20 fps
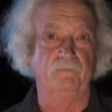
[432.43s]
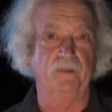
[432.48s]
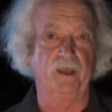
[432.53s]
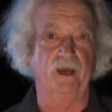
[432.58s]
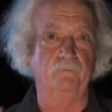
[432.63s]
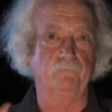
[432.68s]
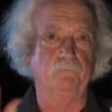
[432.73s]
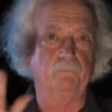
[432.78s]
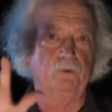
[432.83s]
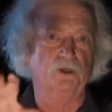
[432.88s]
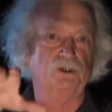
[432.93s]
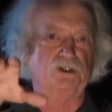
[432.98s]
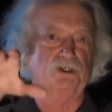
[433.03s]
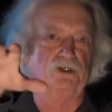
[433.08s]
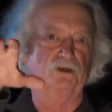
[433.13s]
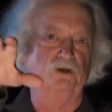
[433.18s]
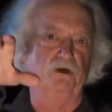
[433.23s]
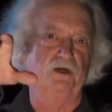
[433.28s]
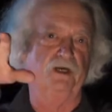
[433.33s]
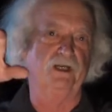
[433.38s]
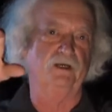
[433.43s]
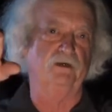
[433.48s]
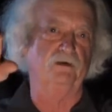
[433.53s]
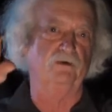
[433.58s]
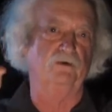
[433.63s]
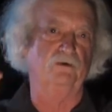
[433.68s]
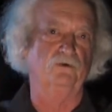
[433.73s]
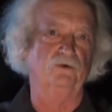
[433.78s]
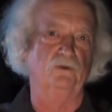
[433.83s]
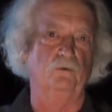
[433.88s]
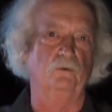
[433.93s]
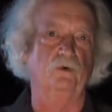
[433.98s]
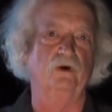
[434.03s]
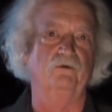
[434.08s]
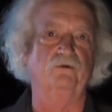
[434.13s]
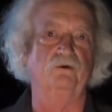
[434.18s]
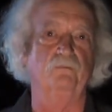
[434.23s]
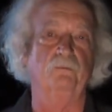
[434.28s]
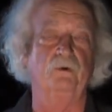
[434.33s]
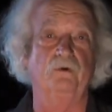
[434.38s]
and pushed her into the
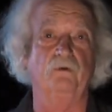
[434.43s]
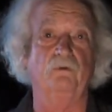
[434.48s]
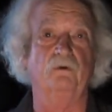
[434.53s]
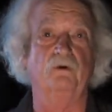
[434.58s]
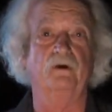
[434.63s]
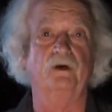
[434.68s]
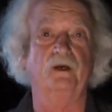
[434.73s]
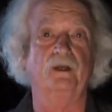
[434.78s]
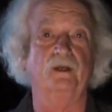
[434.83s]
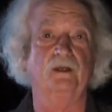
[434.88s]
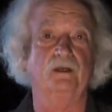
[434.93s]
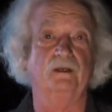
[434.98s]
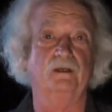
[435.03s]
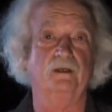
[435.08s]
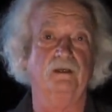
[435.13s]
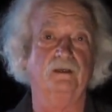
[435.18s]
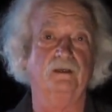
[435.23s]
river Binnorie.